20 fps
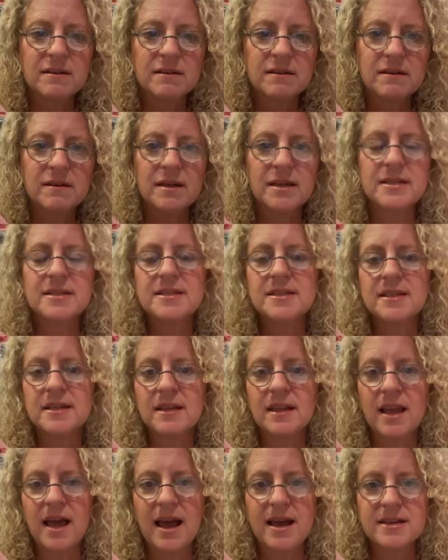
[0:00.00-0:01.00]
it
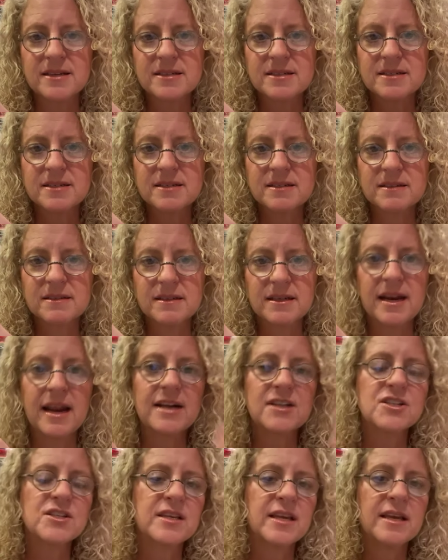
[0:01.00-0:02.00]
didn't last. It
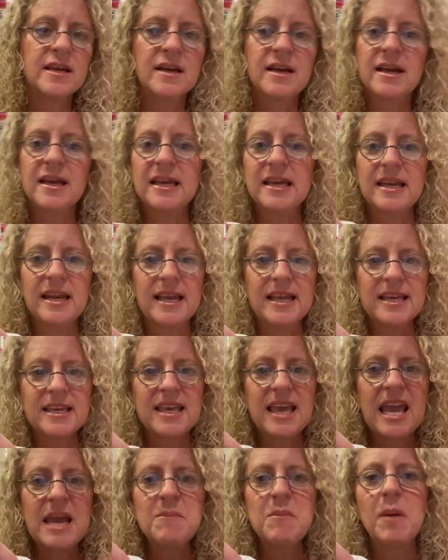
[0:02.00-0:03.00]
actually, it
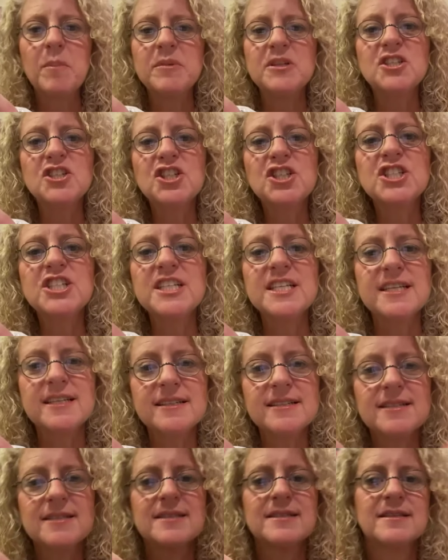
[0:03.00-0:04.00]
came up in
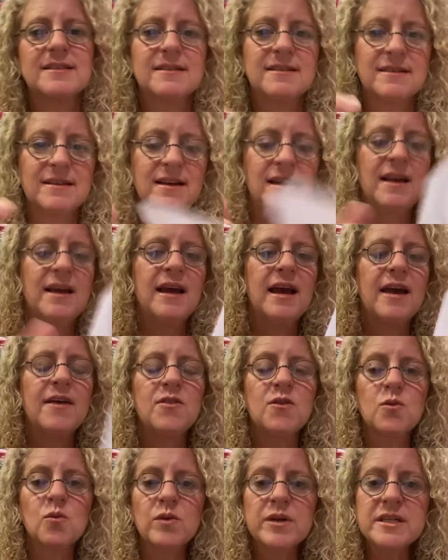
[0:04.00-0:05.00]
sheets. And
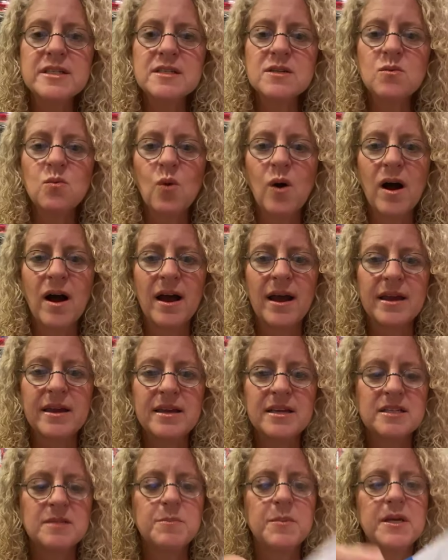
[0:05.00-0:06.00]
the reason why
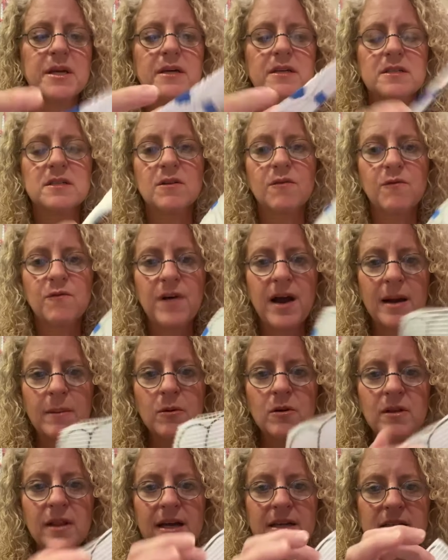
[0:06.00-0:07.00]
is because the
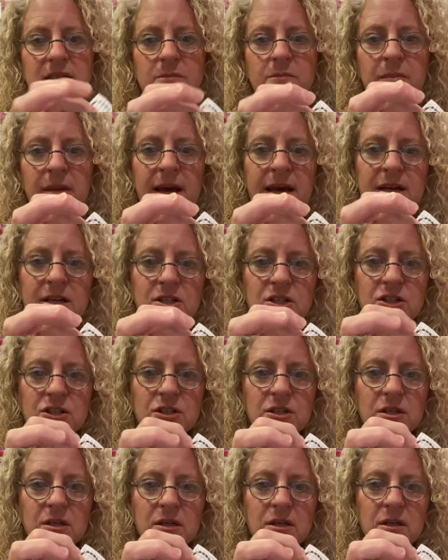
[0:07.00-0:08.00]
fiberglass mesh
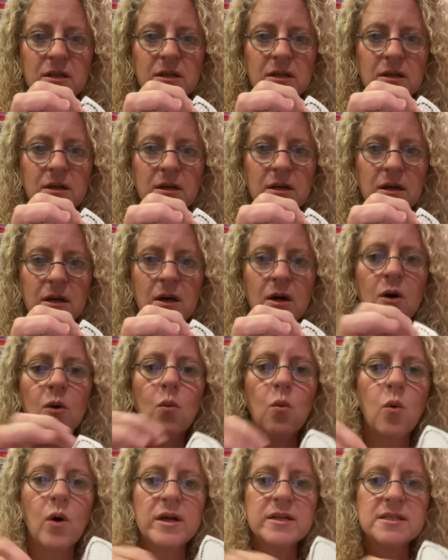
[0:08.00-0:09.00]

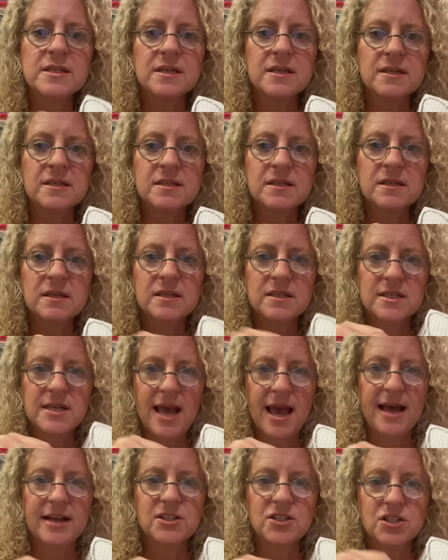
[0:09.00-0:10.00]
wasn't
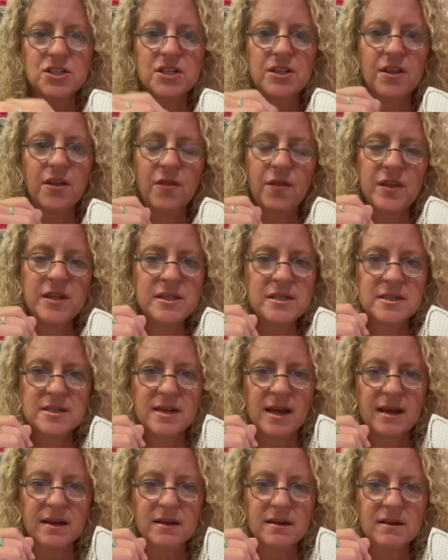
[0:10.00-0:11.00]
attached to the thin
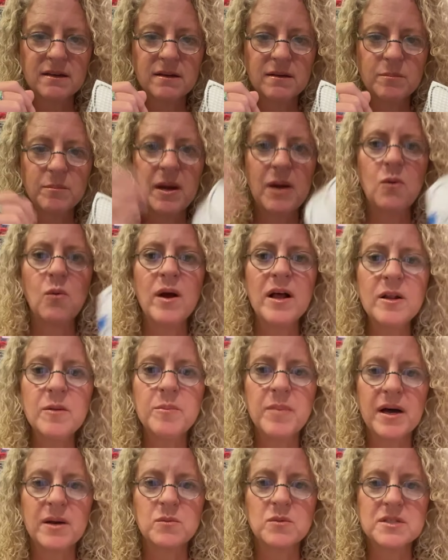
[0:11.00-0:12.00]
set. My weld
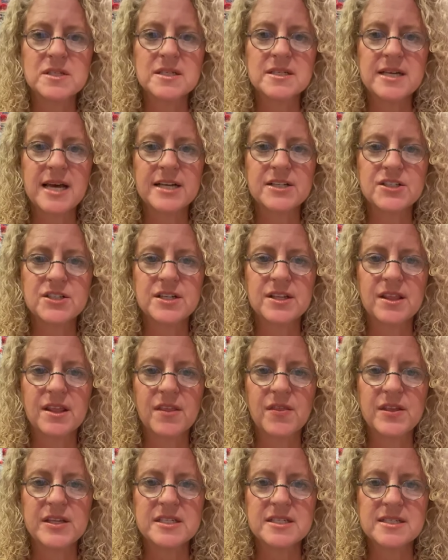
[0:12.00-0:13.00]
bond was attached to the
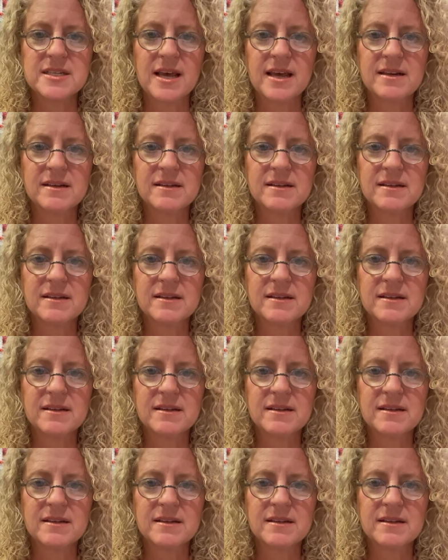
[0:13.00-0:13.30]
thin set.